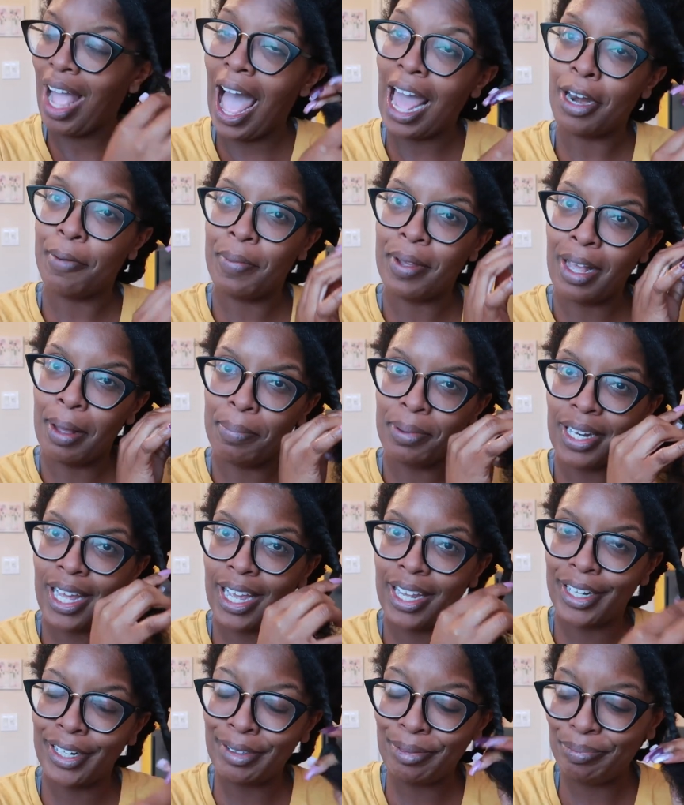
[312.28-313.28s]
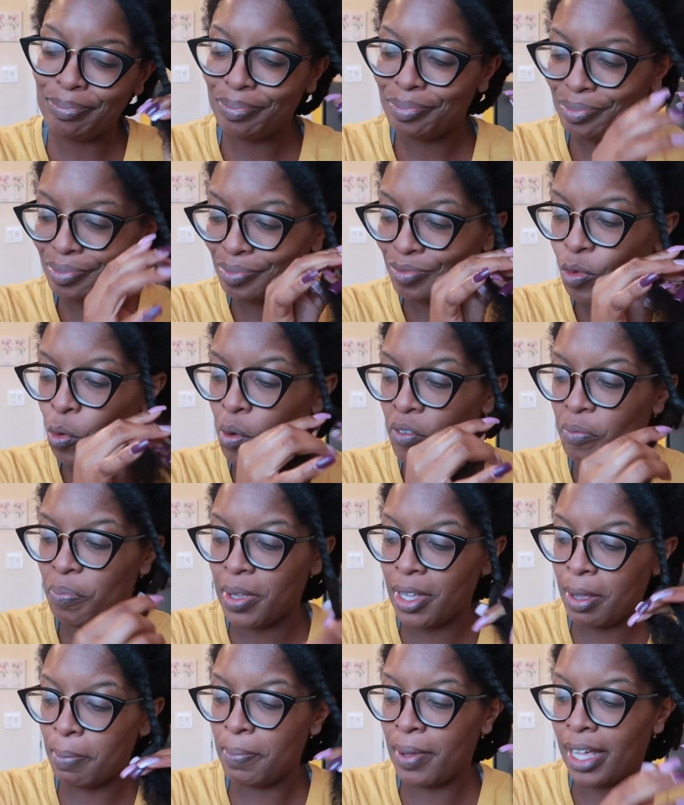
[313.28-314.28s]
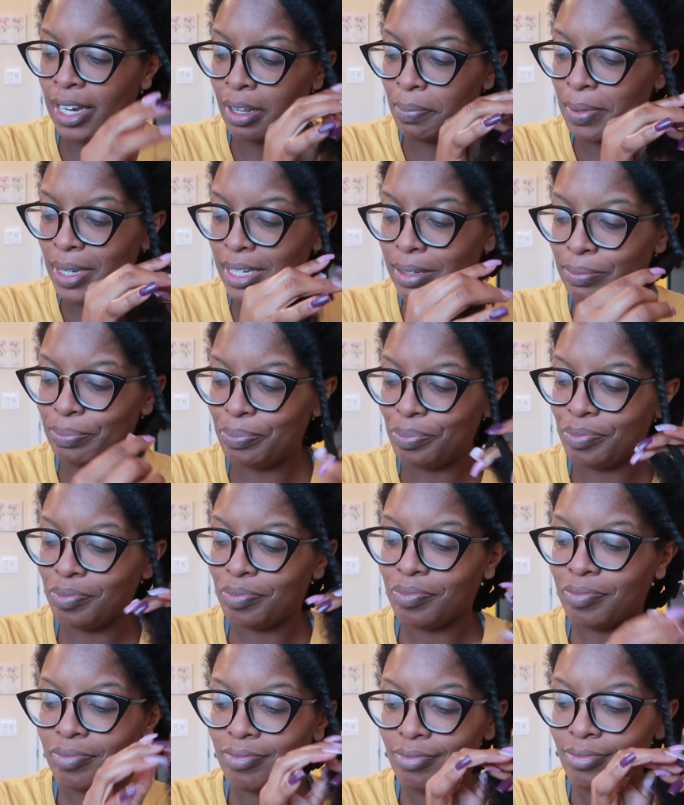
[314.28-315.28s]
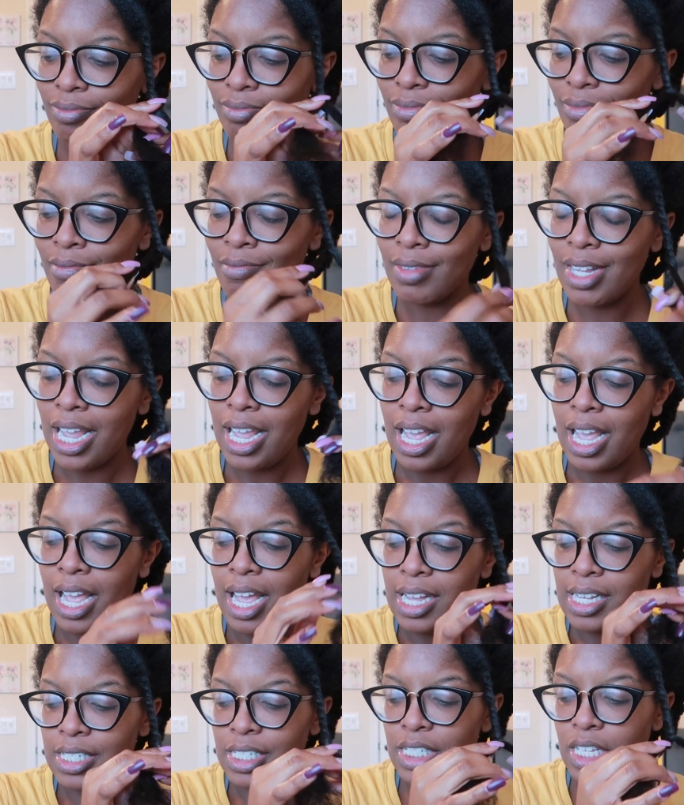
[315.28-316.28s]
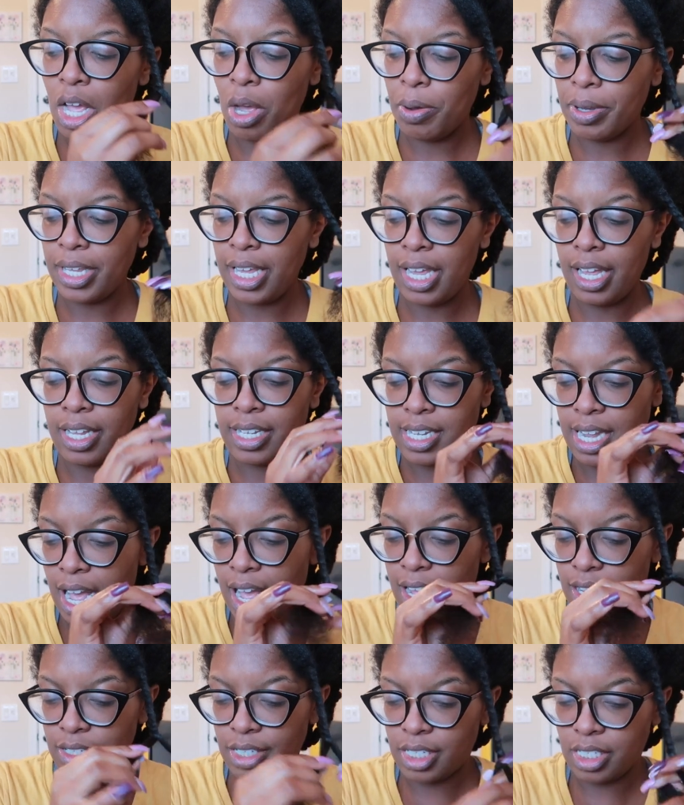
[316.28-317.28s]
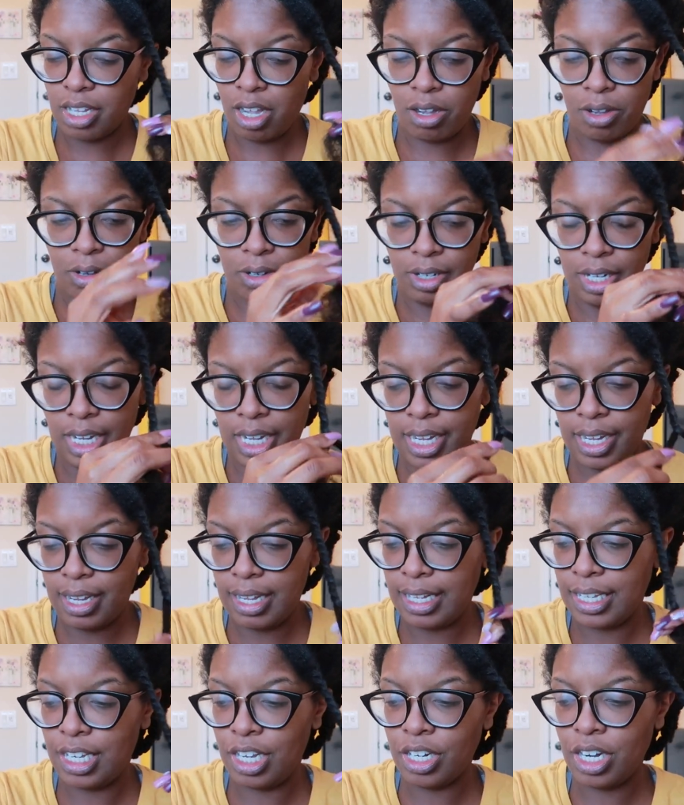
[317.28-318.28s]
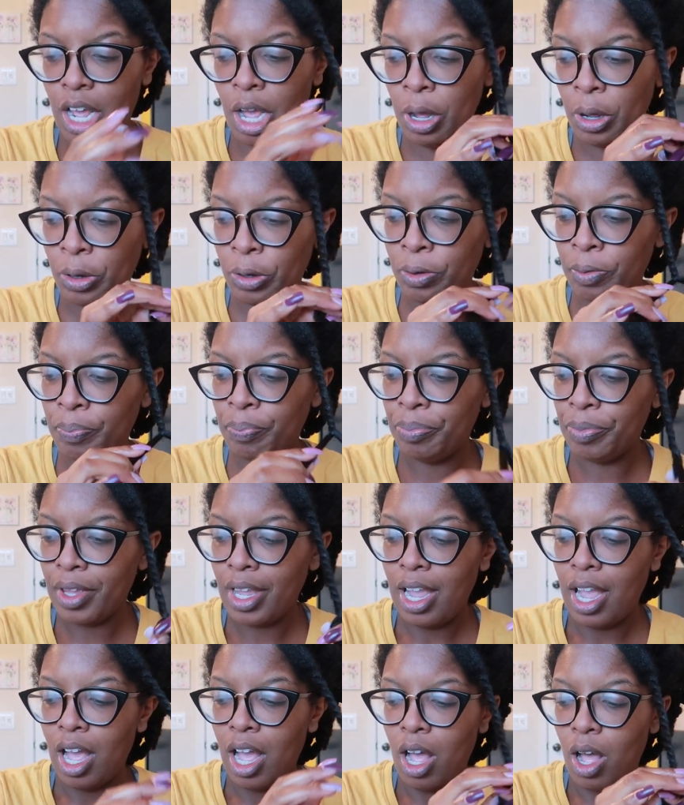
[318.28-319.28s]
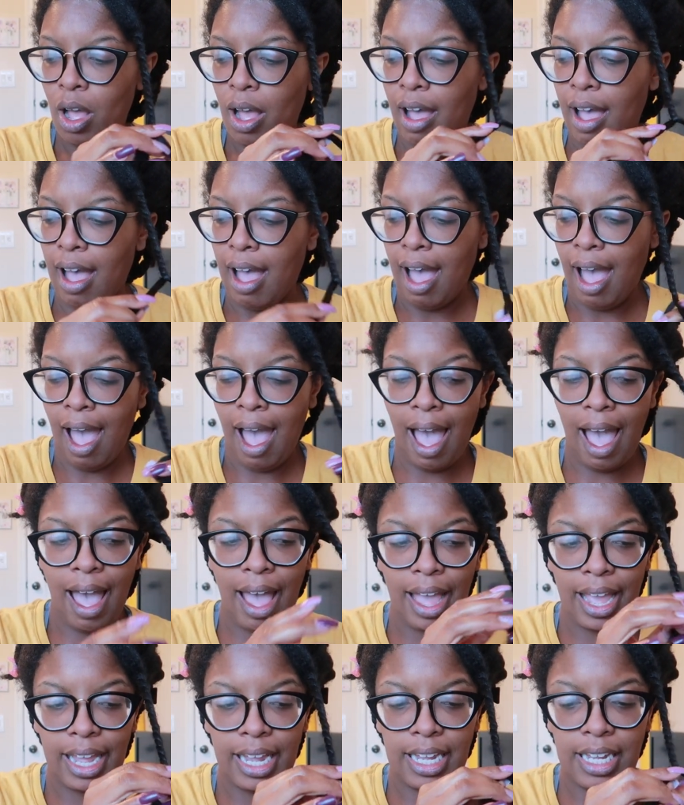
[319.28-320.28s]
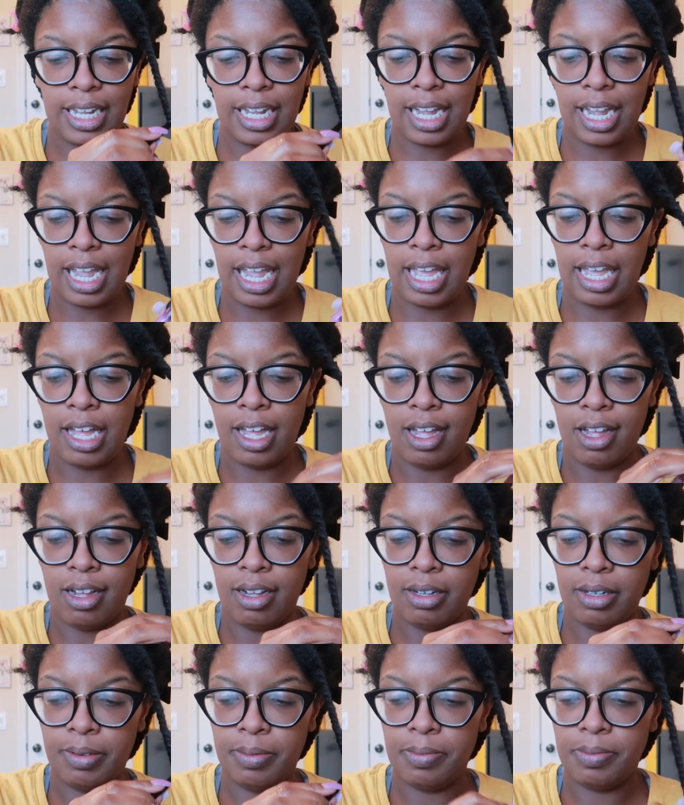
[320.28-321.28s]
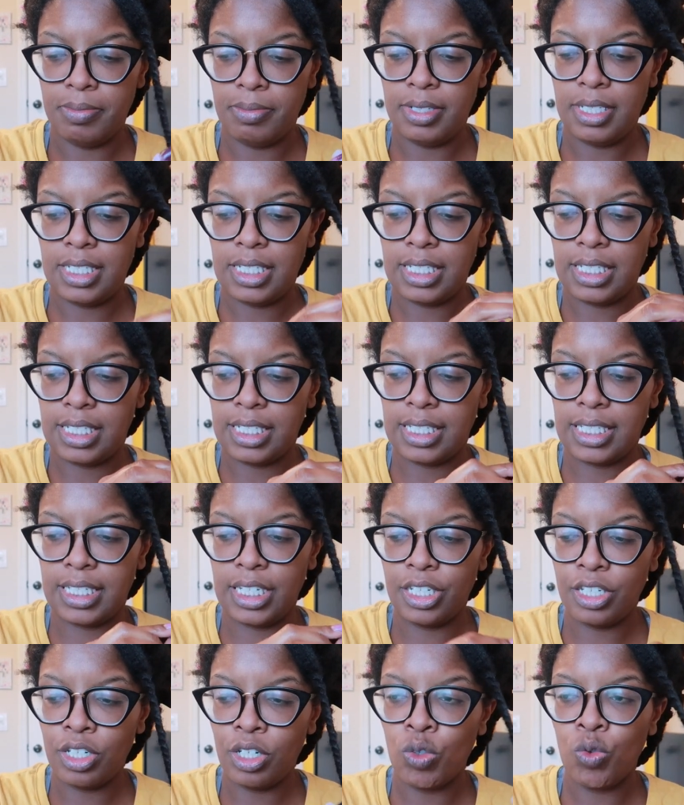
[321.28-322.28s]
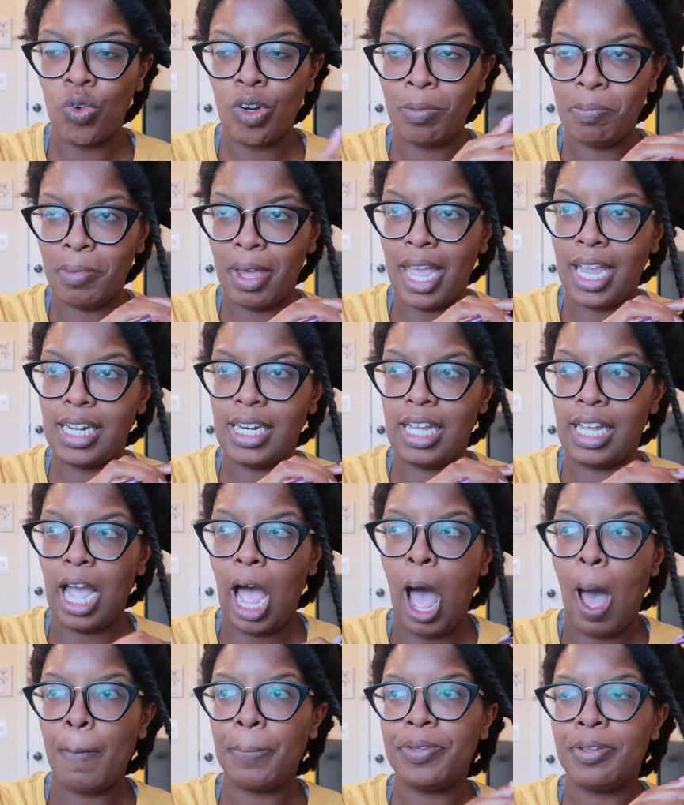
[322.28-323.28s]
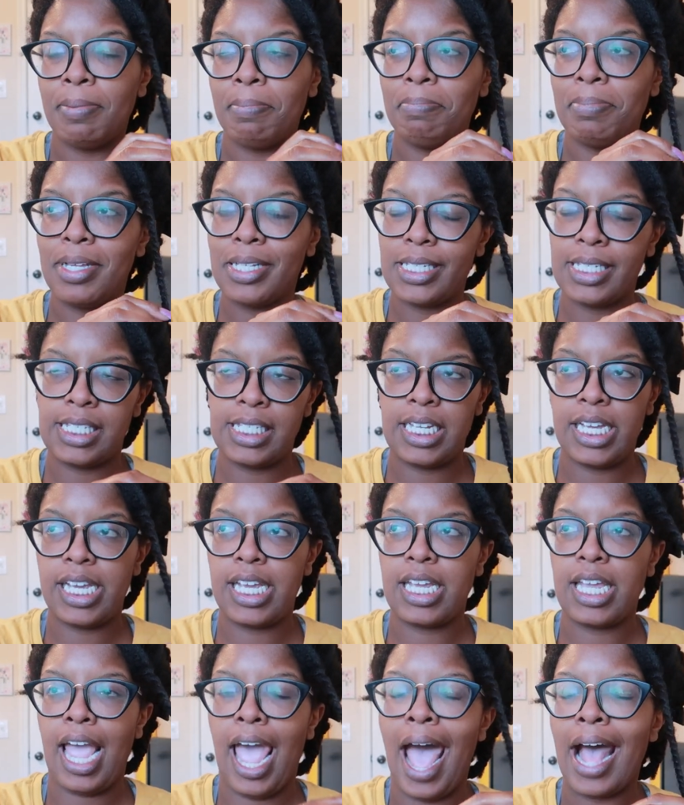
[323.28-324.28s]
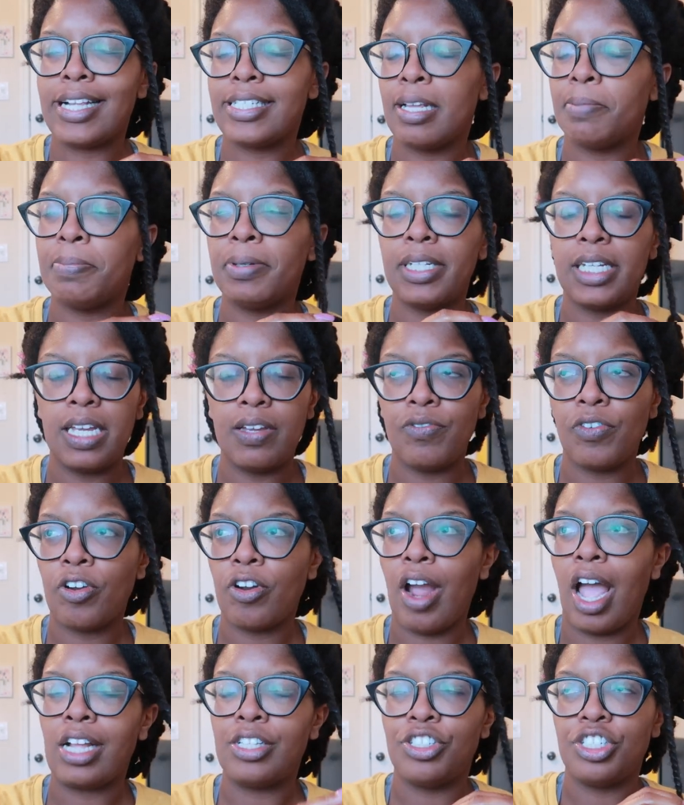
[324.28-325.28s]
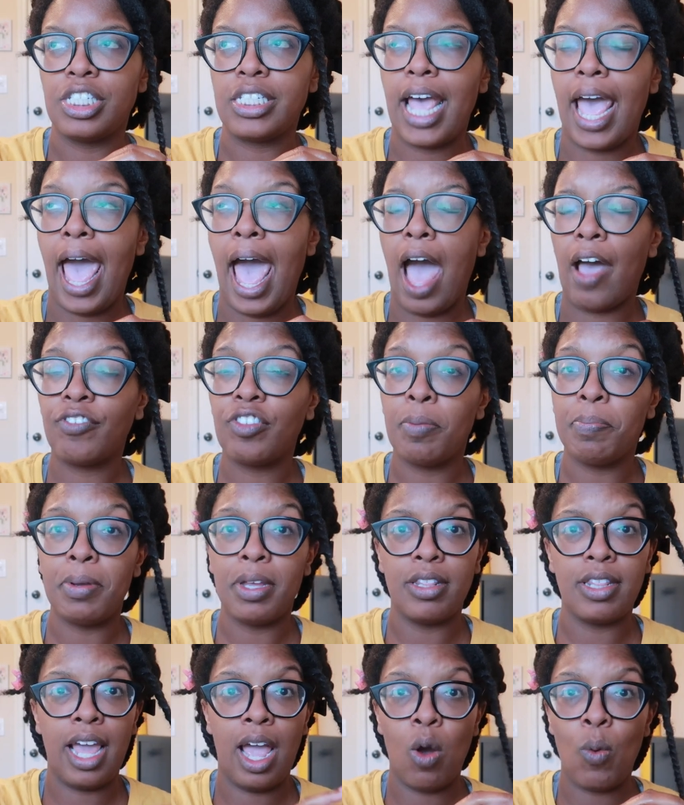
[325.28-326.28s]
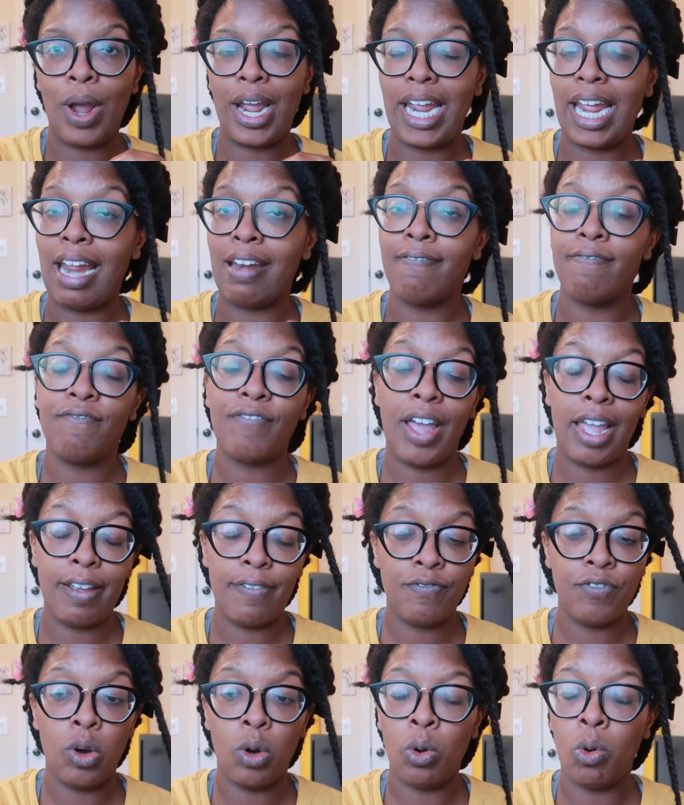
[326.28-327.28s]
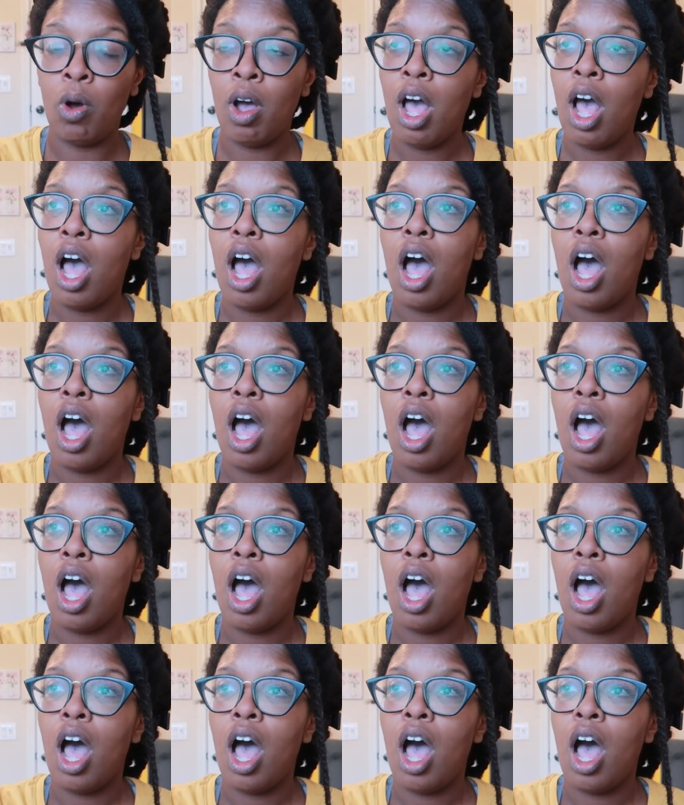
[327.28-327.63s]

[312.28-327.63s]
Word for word: how to be a player with bill bellamy so yeah y'all so you know I am still remaining optimistic as a believer. I just have to be that way and faithful.